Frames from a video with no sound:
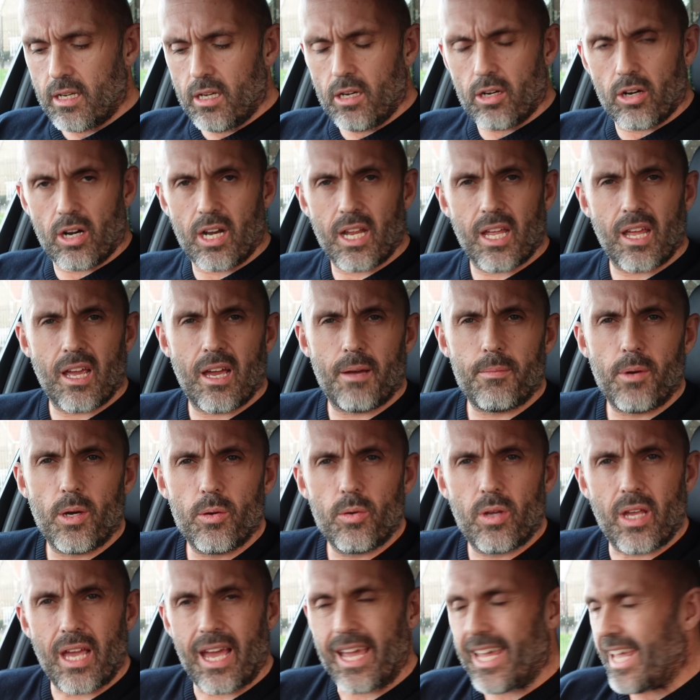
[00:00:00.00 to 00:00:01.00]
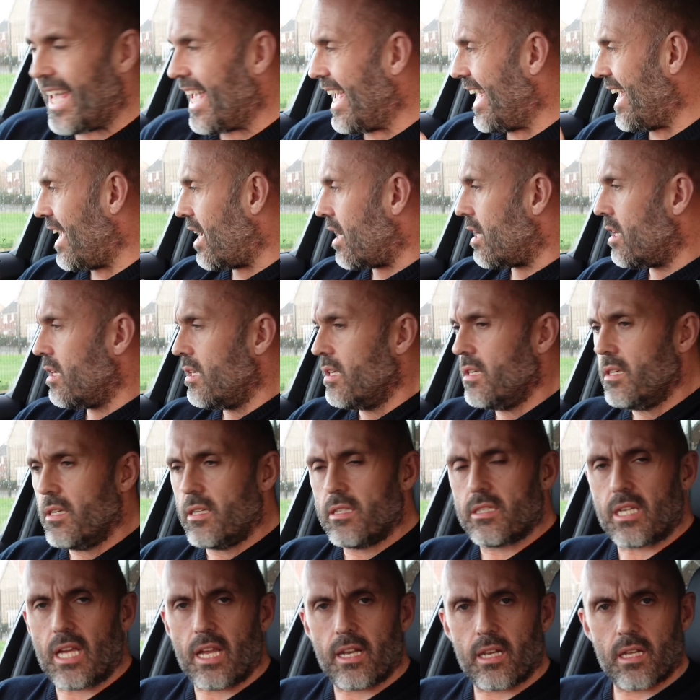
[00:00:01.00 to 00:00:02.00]
All right, I'm okay here,
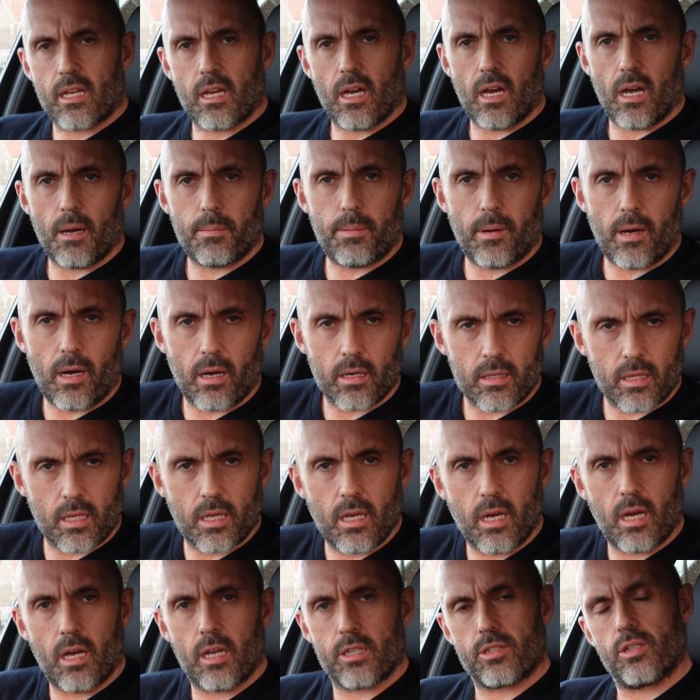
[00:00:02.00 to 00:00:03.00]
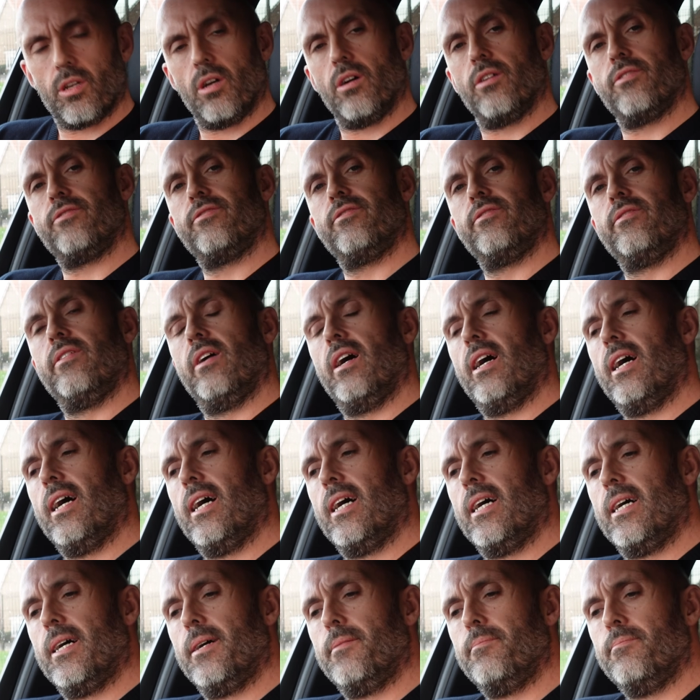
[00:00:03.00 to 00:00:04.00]
sat in the car park, the car's off,
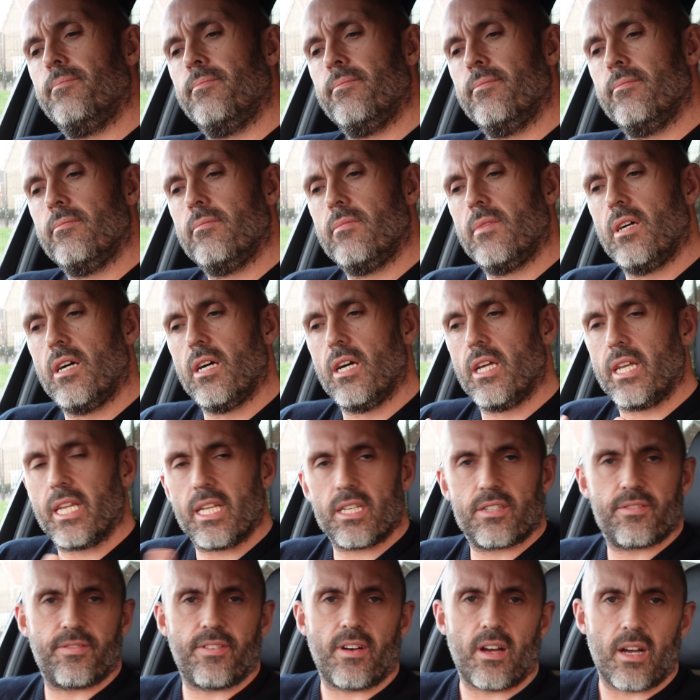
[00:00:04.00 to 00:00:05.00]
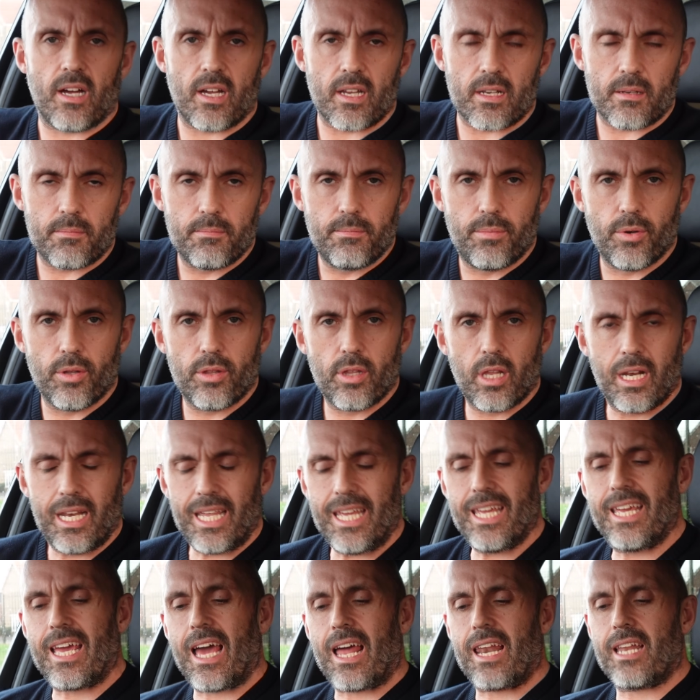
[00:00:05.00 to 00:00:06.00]
and it's fine. But the
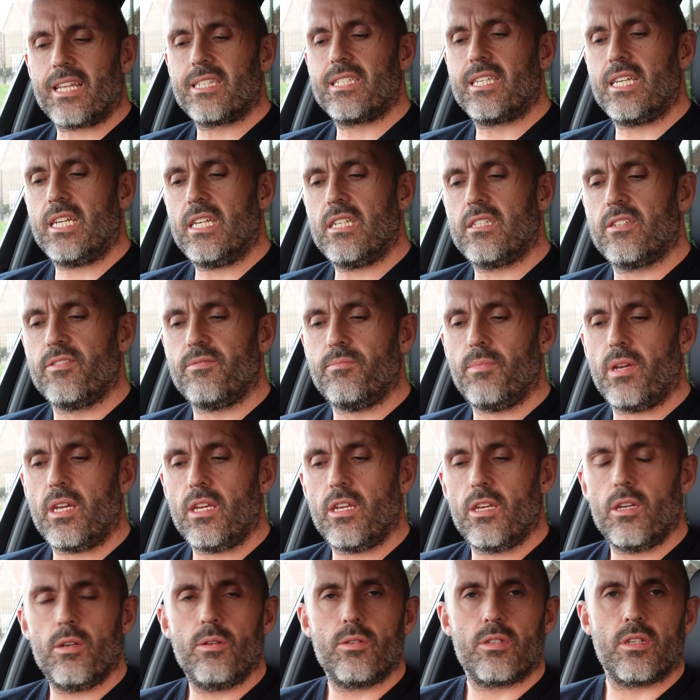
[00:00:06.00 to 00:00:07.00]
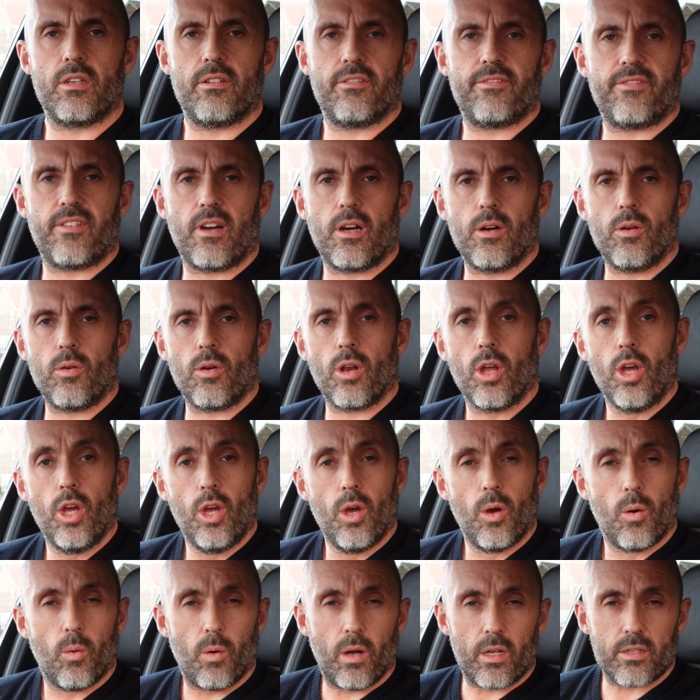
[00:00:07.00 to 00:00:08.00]
legalities of me using a phone
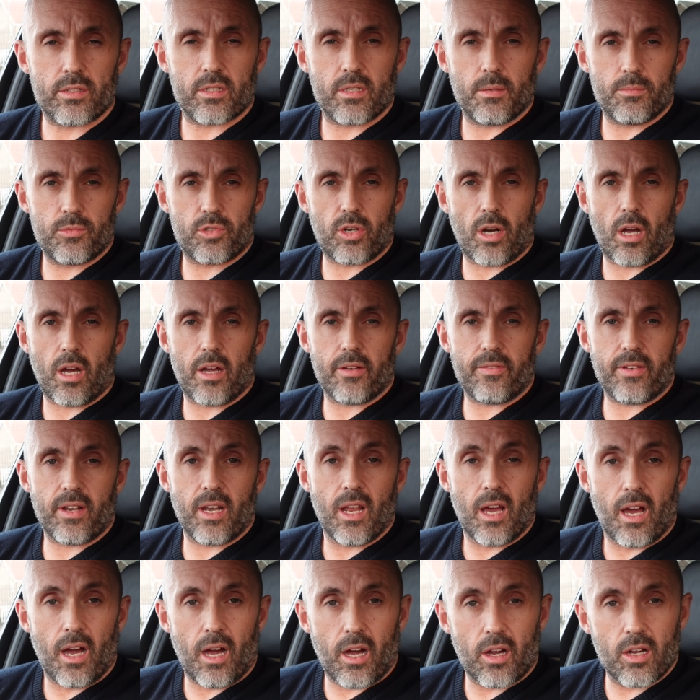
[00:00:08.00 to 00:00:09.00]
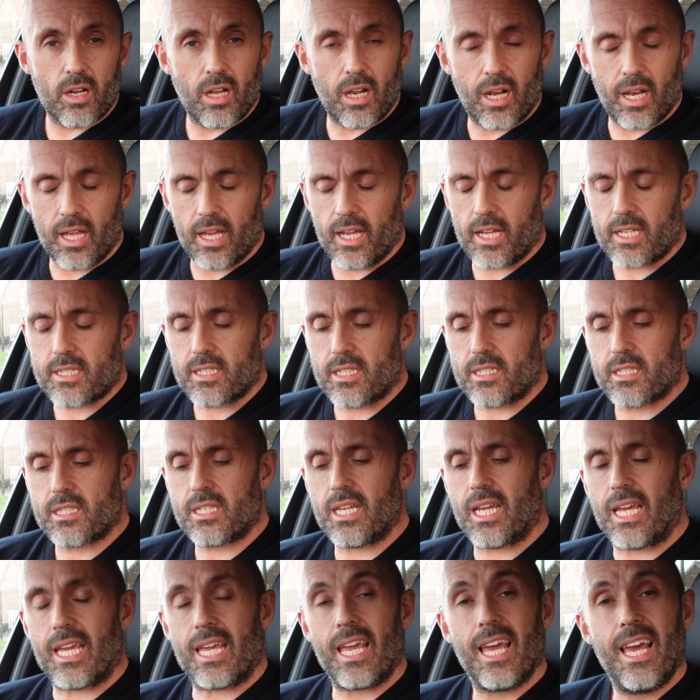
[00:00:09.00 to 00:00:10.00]
whilst I'm driving are clear to
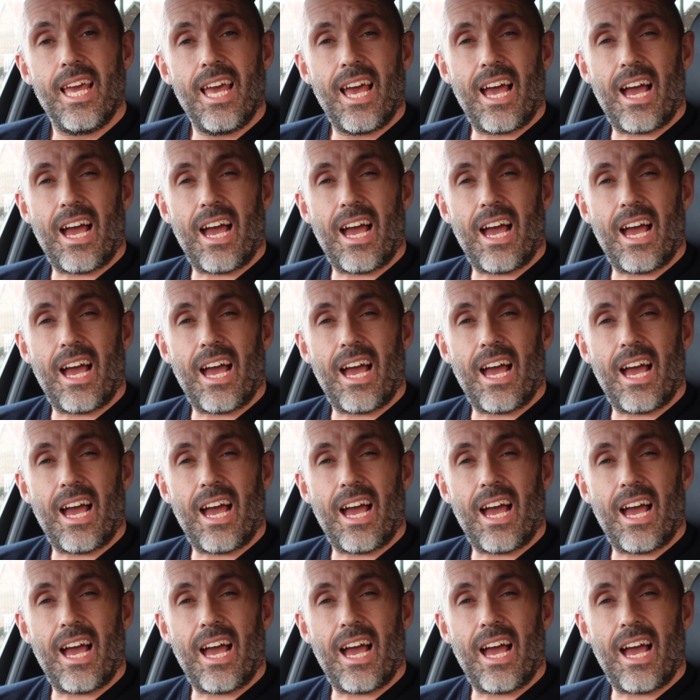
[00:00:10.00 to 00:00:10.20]
see.